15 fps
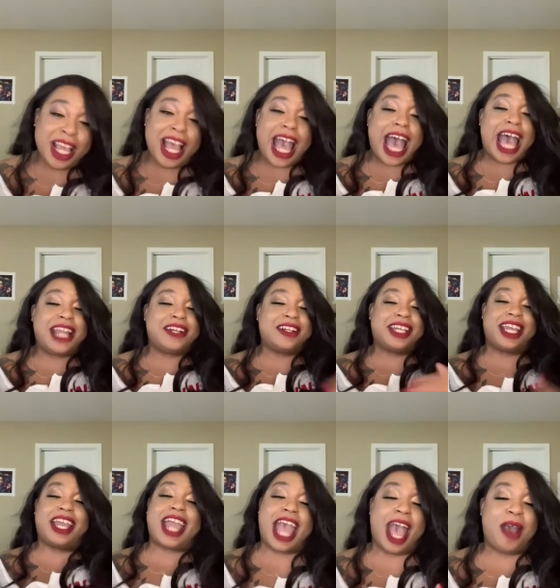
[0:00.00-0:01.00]
I don't
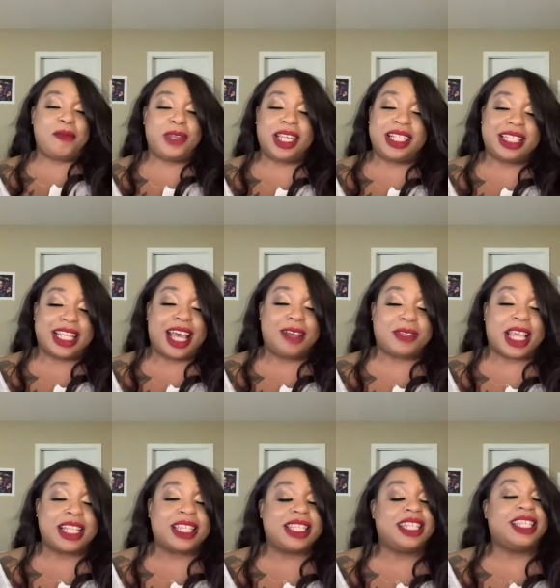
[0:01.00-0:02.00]
care how many times
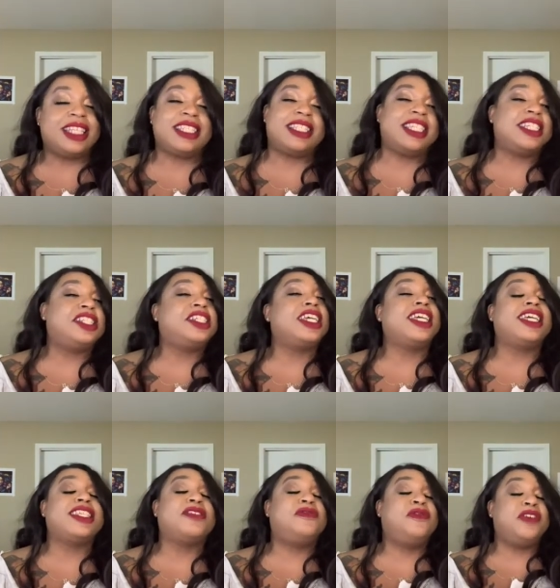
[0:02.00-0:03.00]
I see this. This shit
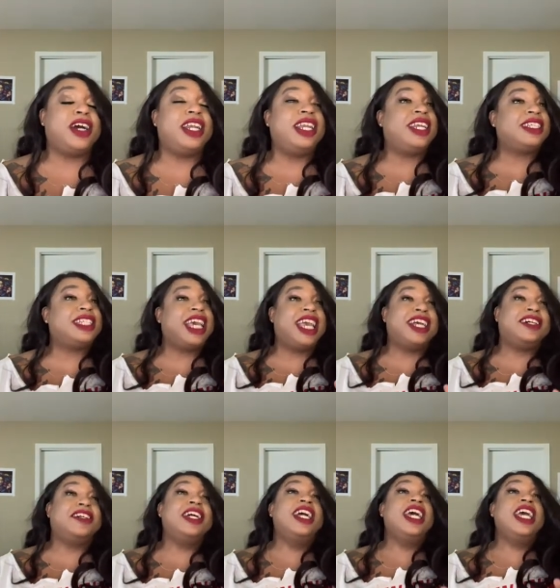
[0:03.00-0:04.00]
is funny as
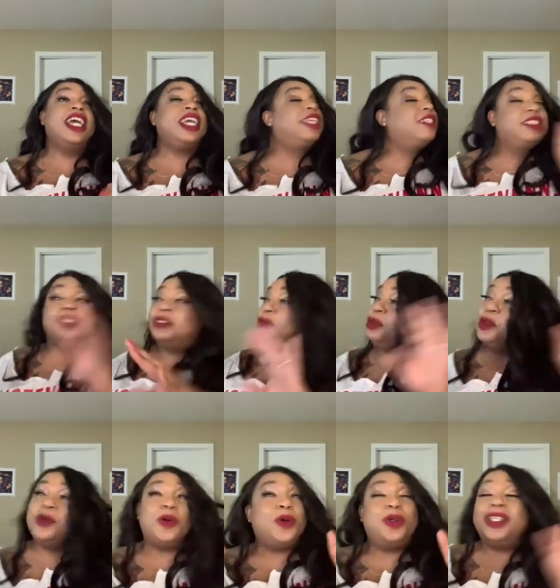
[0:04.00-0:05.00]
hell. He,
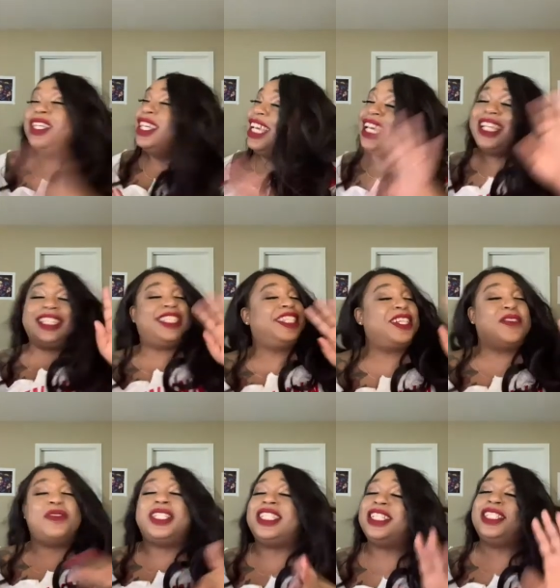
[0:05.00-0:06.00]
he doesn't know
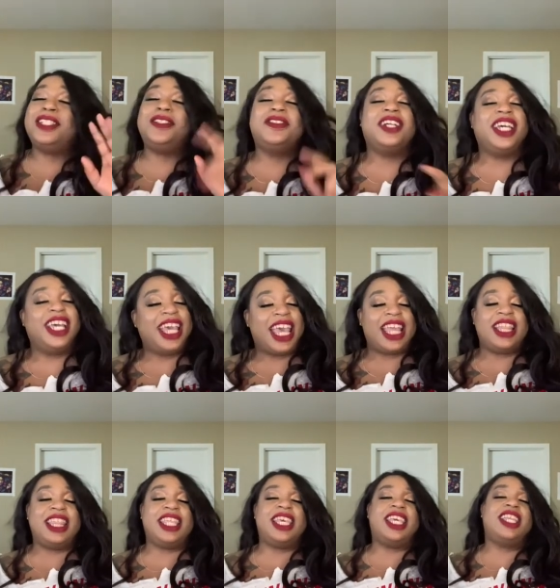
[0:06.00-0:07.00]
what to do.
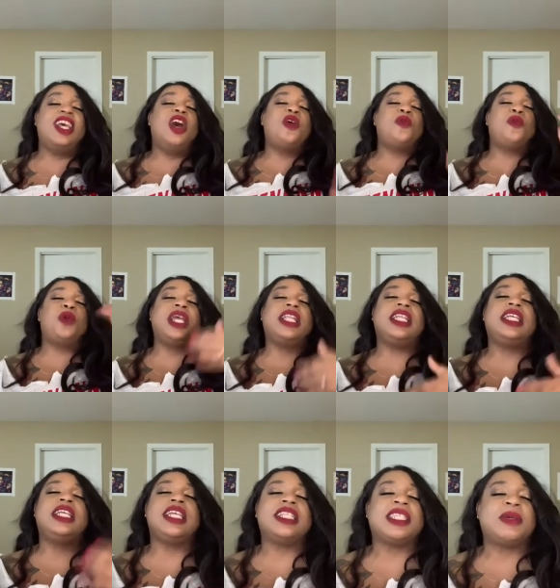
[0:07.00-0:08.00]
And then
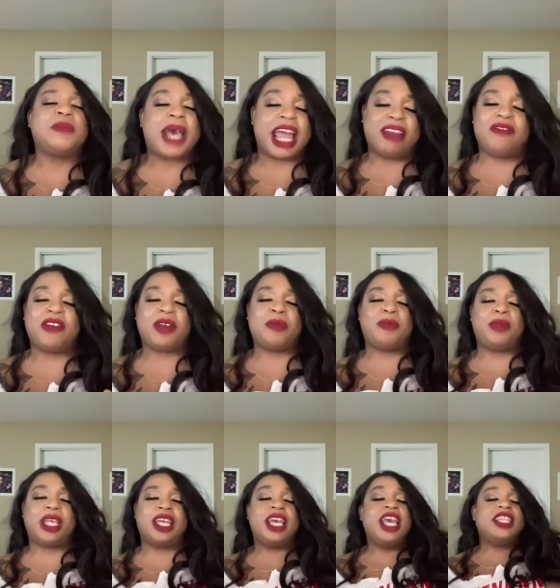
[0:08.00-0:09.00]
Whitley gets up out of her
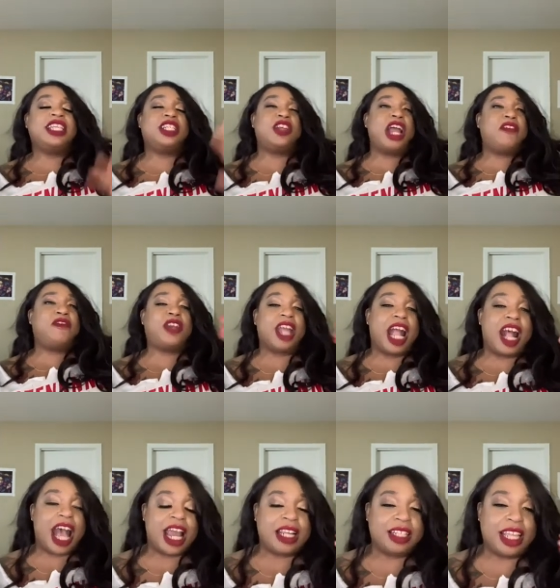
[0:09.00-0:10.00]
bed. They try to figure out
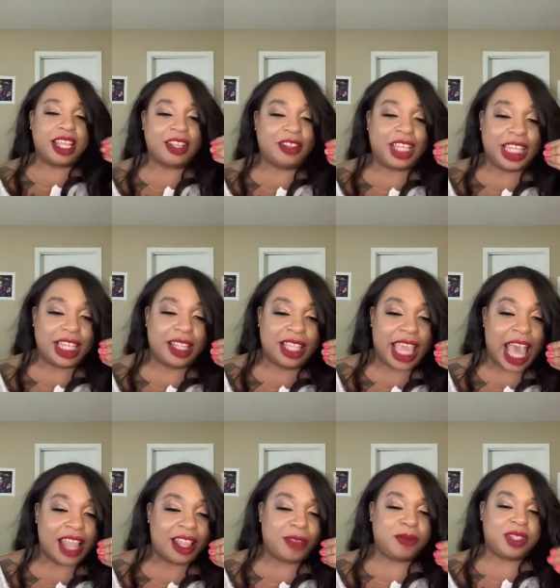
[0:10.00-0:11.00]
how they get to
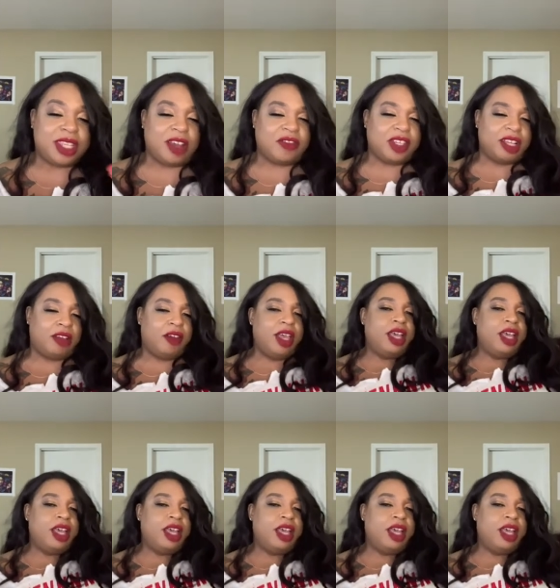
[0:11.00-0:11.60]
gather themselves enough